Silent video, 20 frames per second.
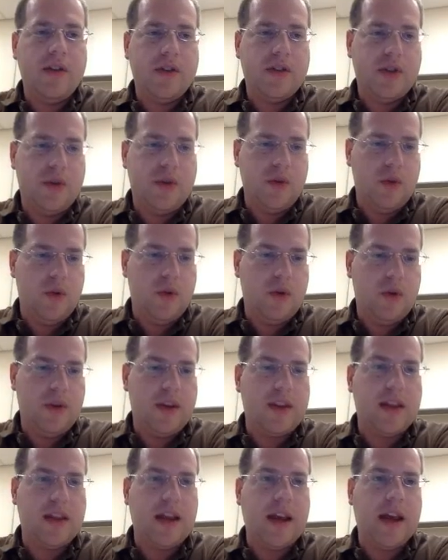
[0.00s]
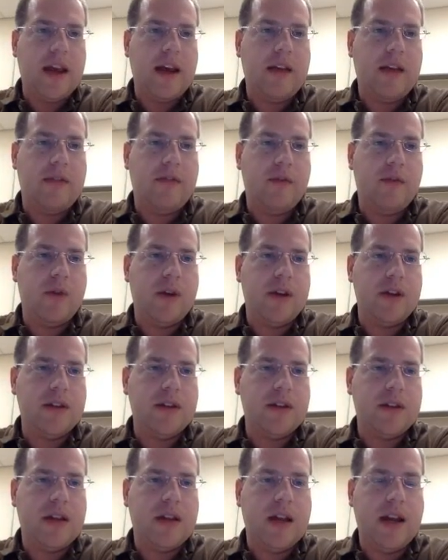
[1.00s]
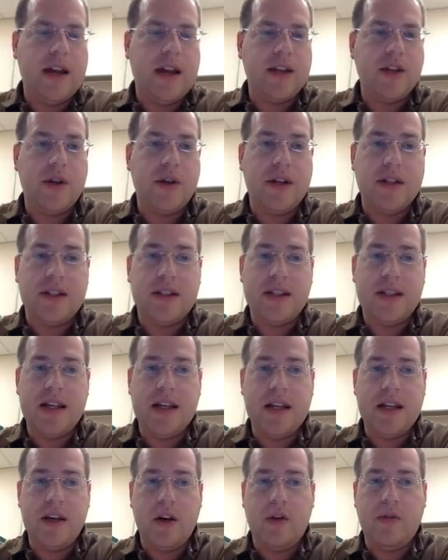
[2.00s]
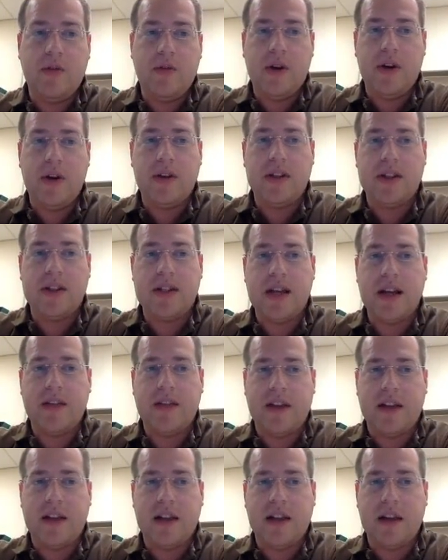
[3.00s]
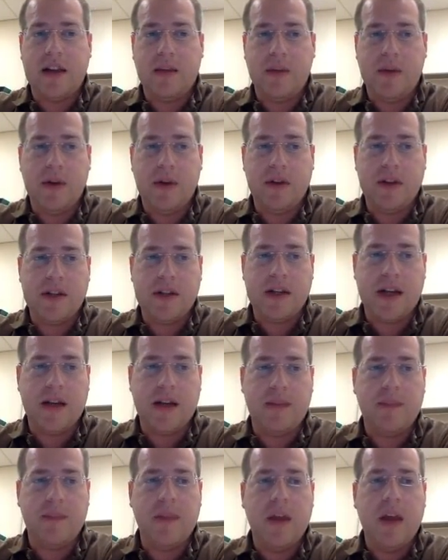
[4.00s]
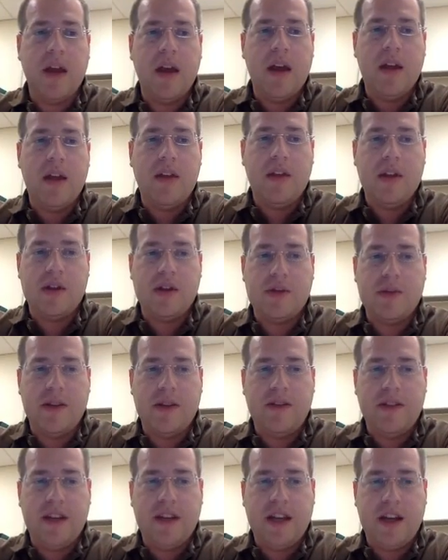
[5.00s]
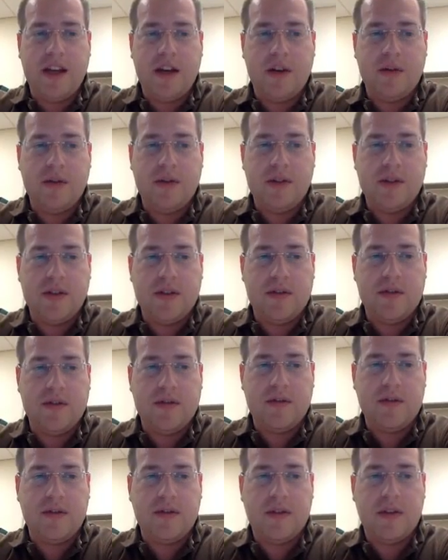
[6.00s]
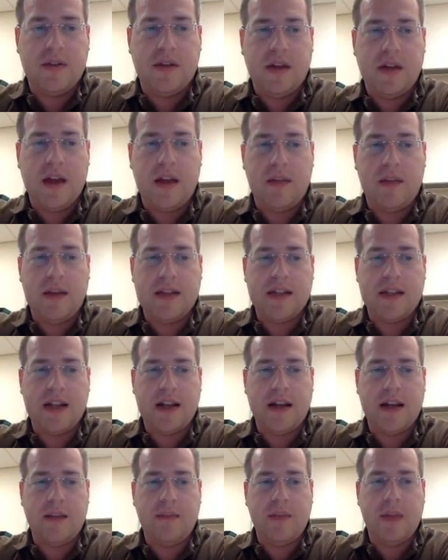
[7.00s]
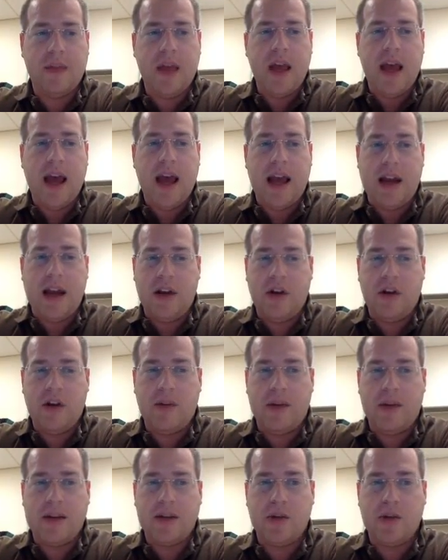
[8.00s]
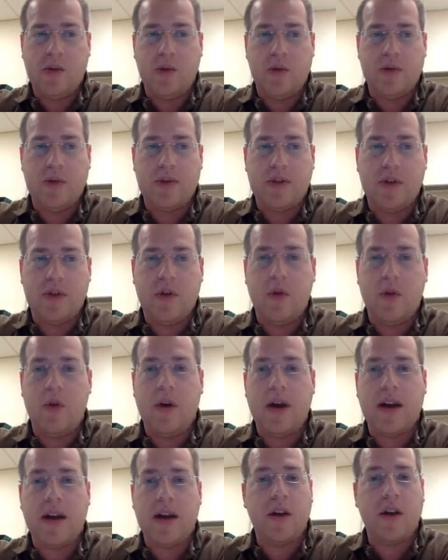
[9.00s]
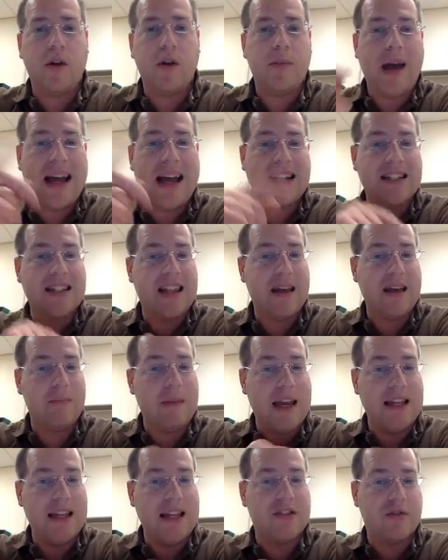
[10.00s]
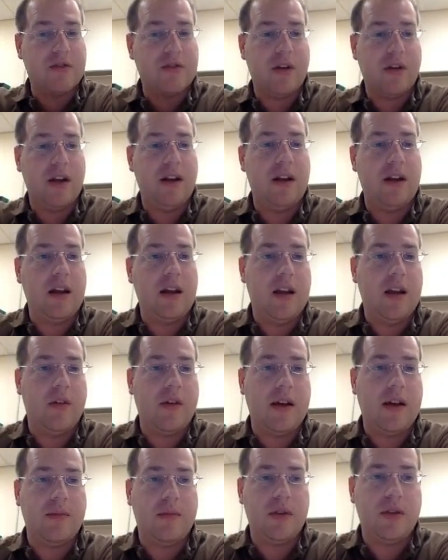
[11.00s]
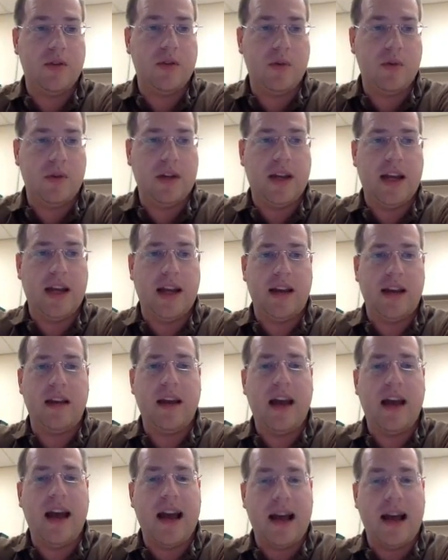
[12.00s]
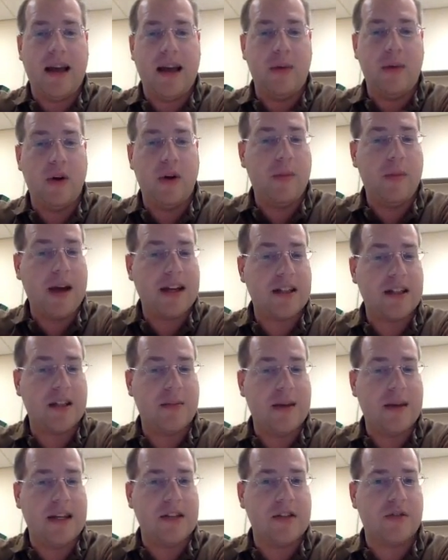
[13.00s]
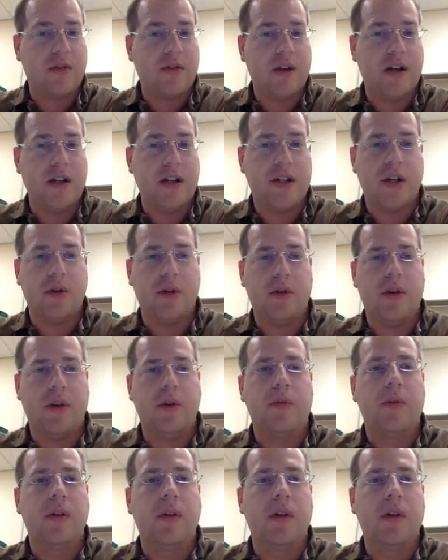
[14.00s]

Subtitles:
tool that they have for us, and as you can see over here on the side, if I click up here at the top, there's my videos and my setup, and here are my tools. Or I can go back to that main screen and grab the tool again. I will go back to the main screen to show you